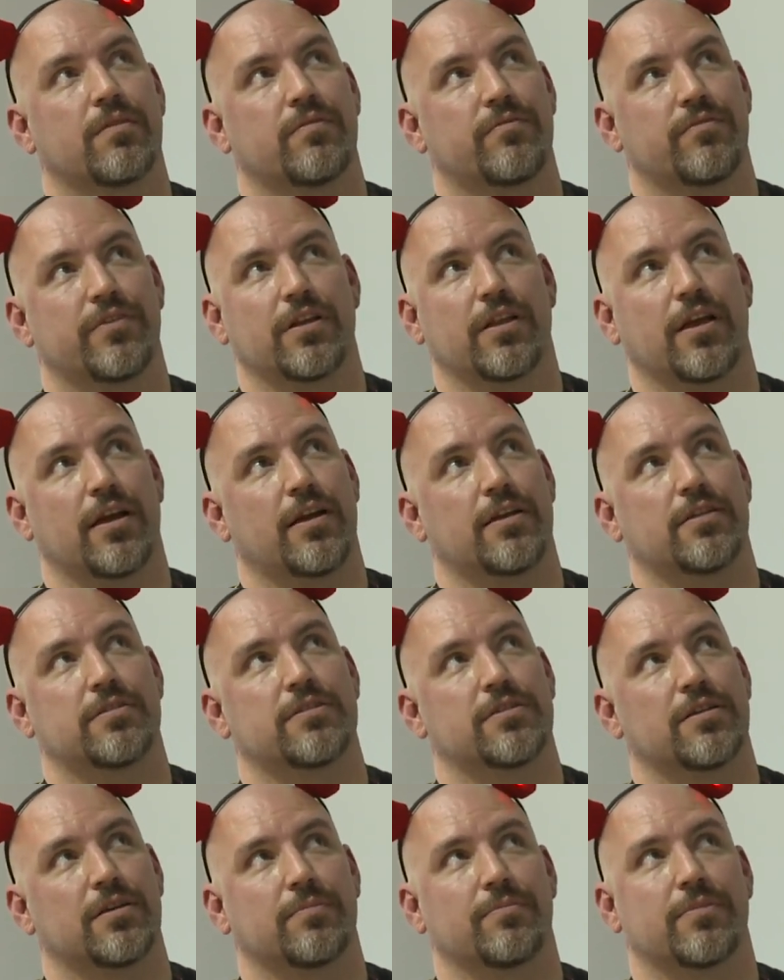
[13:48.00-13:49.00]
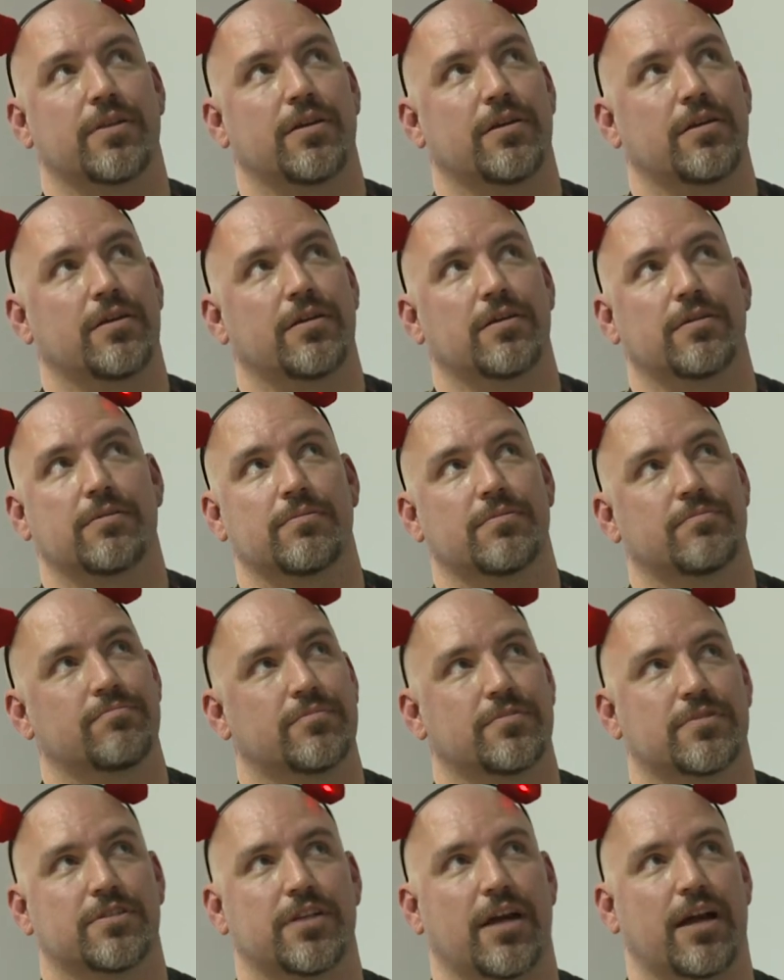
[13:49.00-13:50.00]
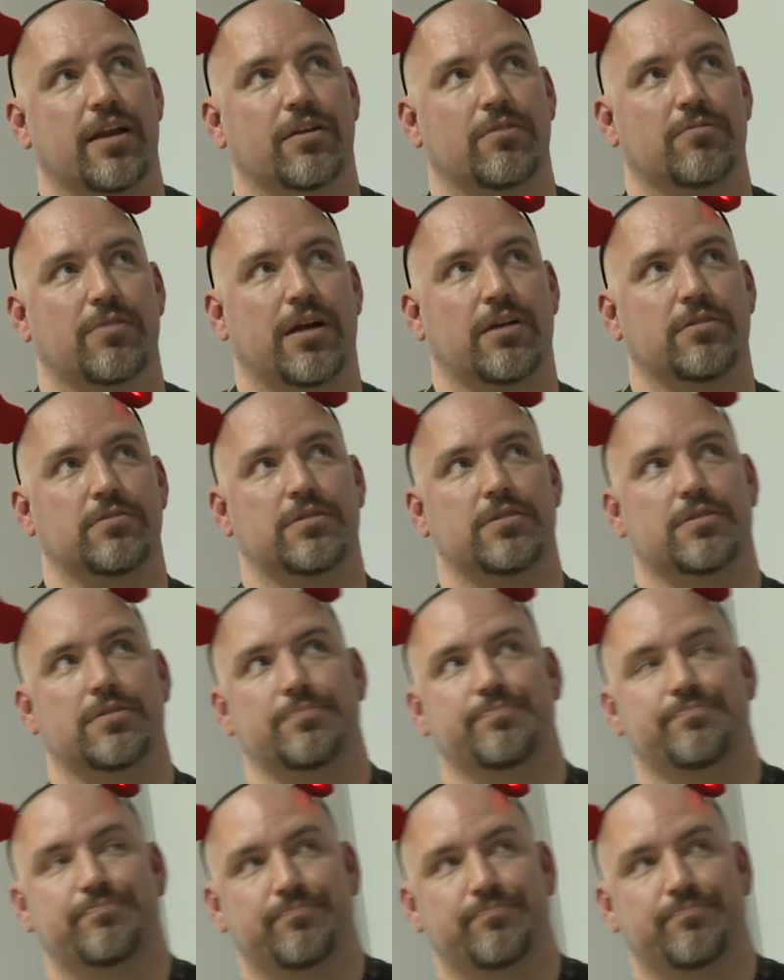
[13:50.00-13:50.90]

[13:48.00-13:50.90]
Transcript: VLAN, same thing. Static routes,